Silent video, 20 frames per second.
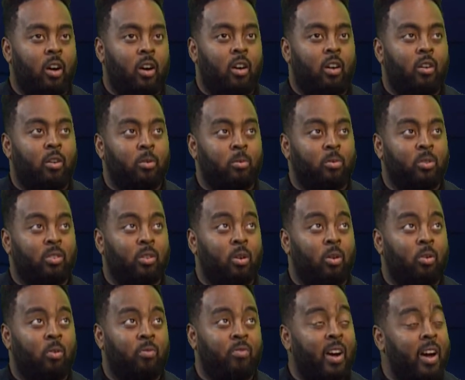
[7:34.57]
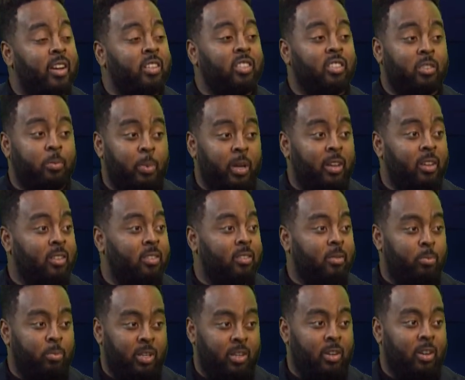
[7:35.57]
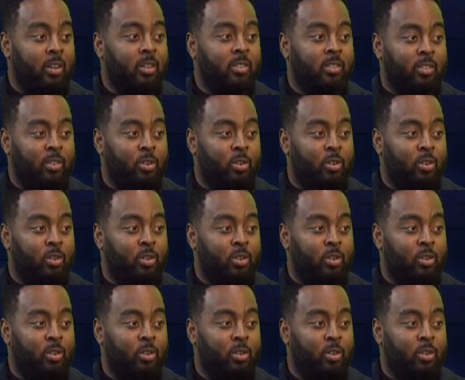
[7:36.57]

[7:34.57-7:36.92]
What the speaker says: So find your space because,